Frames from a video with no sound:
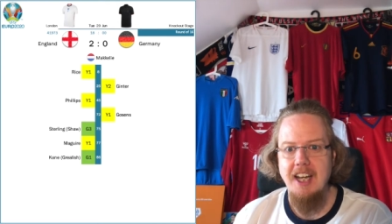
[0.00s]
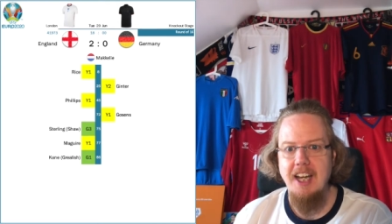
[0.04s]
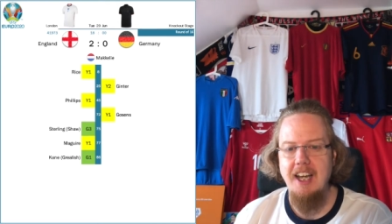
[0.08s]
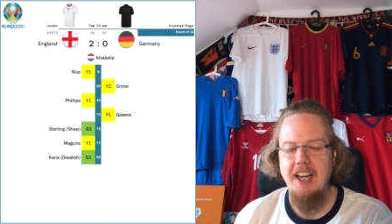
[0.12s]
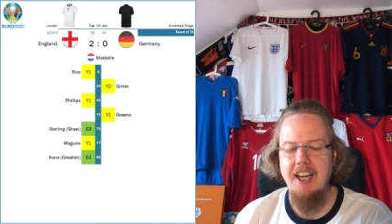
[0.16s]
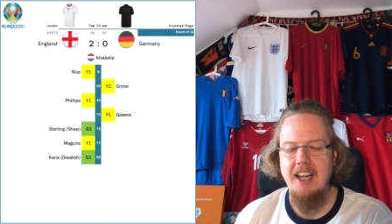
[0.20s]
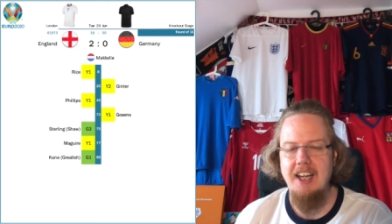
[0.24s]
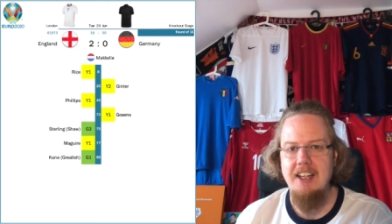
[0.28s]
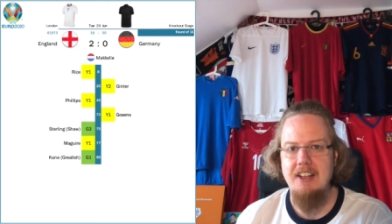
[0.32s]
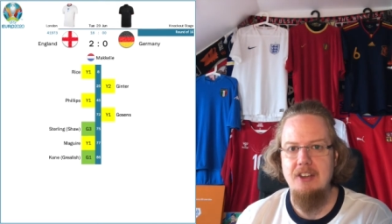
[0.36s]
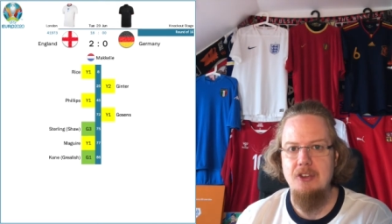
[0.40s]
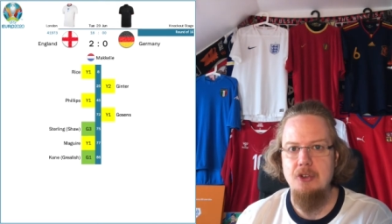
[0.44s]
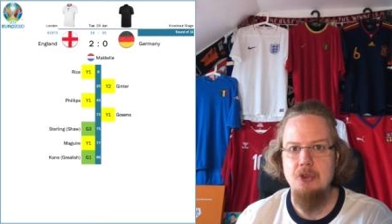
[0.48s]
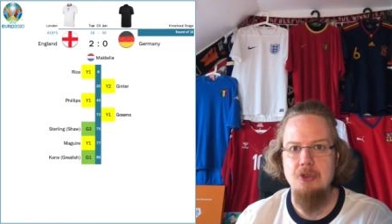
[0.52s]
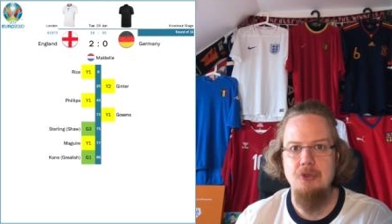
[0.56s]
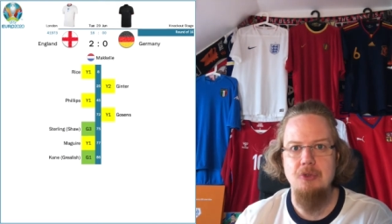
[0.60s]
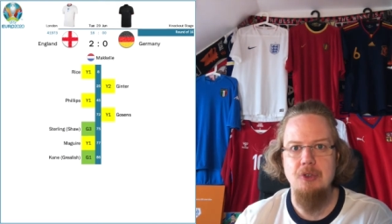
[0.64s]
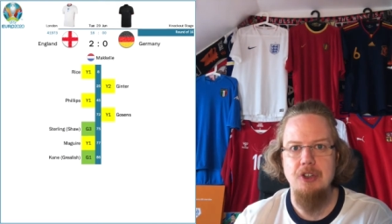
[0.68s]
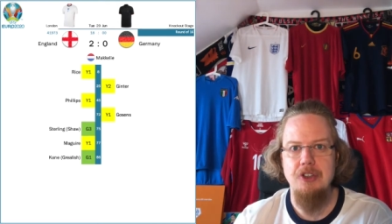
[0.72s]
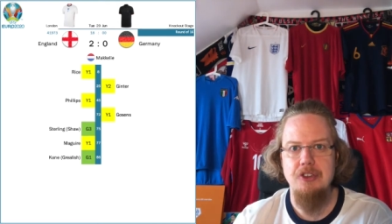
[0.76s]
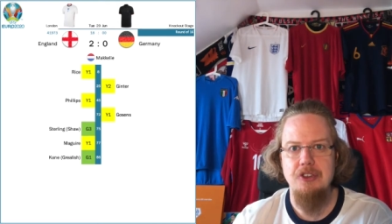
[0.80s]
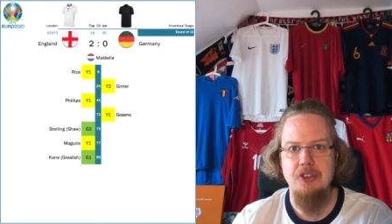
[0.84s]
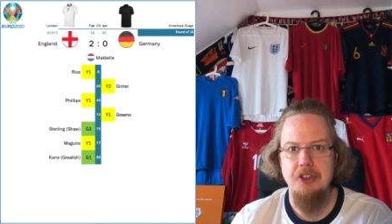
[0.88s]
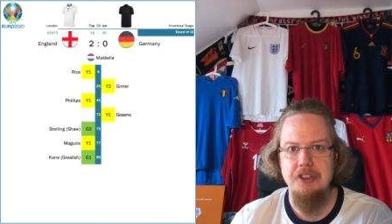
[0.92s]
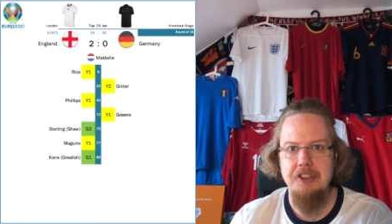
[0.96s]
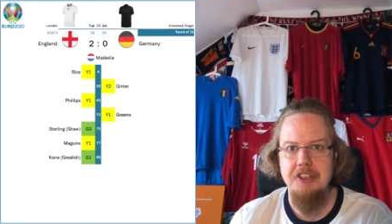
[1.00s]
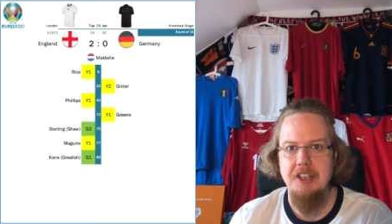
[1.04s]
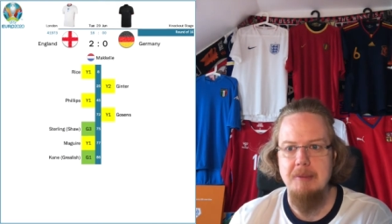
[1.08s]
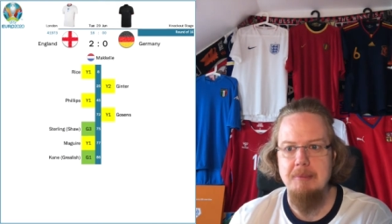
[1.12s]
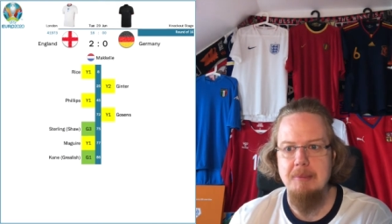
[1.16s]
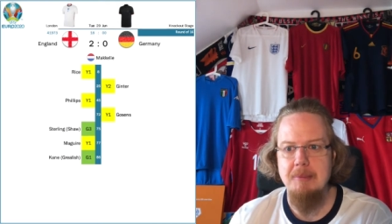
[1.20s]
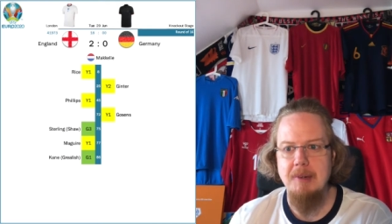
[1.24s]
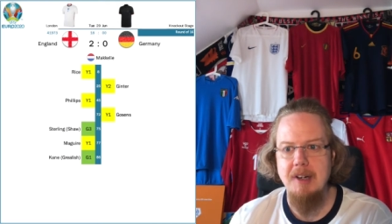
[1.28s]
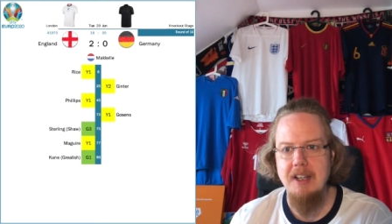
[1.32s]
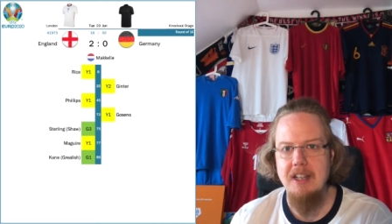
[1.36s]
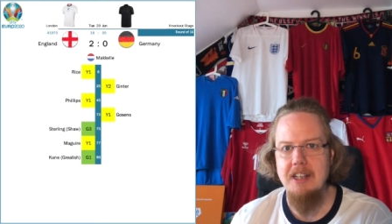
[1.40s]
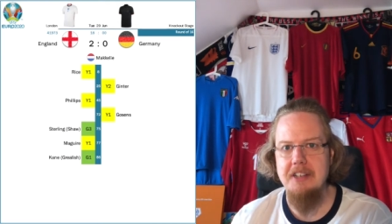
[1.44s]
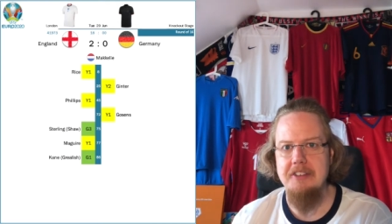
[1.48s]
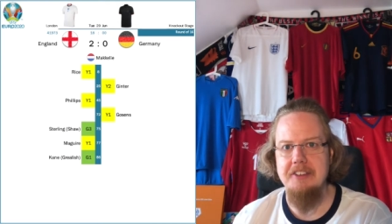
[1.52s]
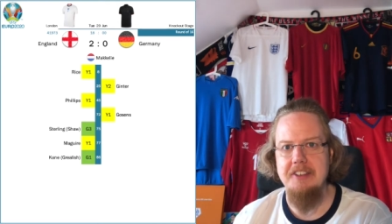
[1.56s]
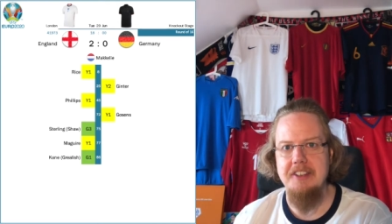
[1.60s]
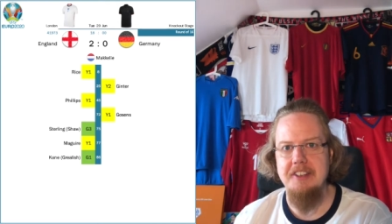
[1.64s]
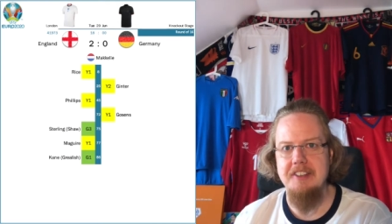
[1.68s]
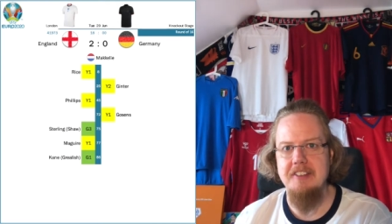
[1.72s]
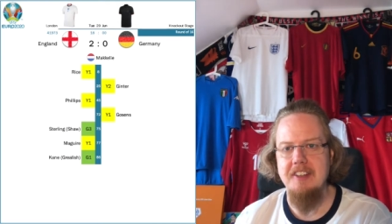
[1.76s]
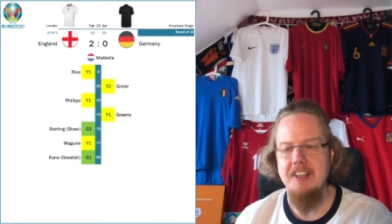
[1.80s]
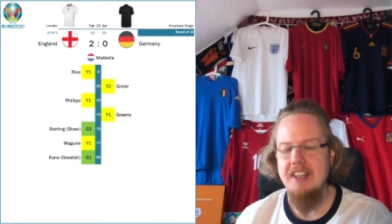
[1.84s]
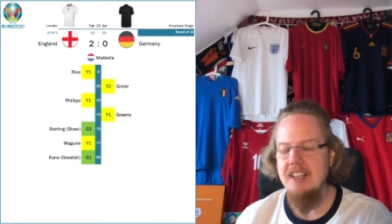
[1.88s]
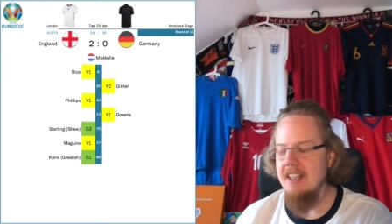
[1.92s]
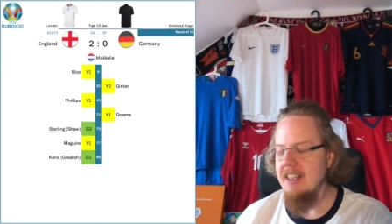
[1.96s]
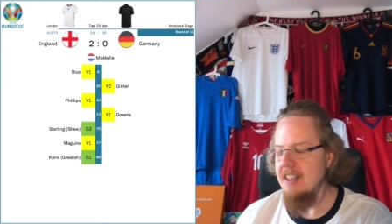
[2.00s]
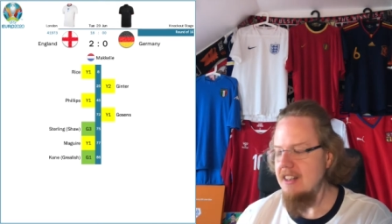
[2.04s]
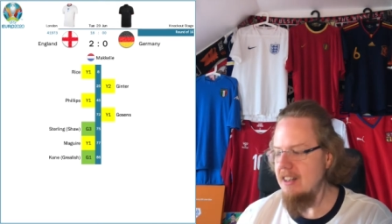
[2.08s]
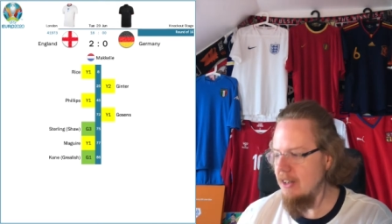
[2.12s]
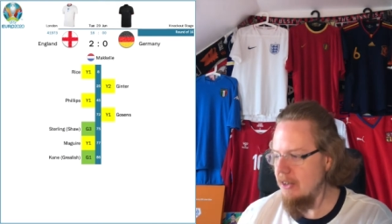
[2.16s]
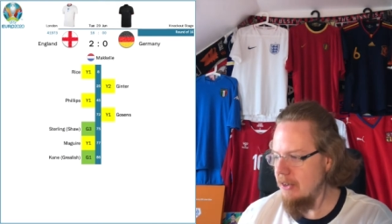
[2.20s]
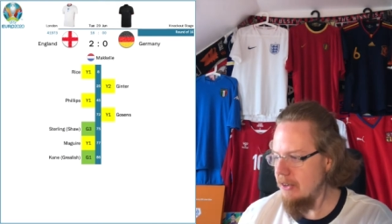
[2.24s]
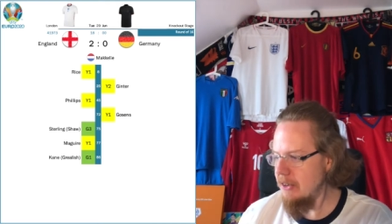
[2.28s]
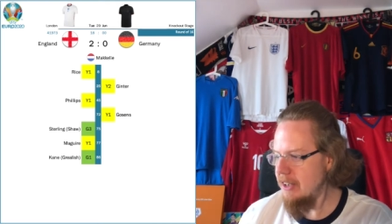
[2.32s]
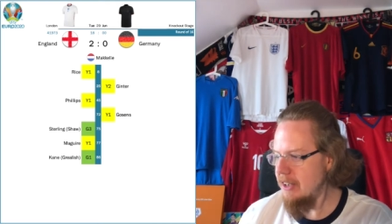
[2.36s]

and do what Donyell Malen did. No,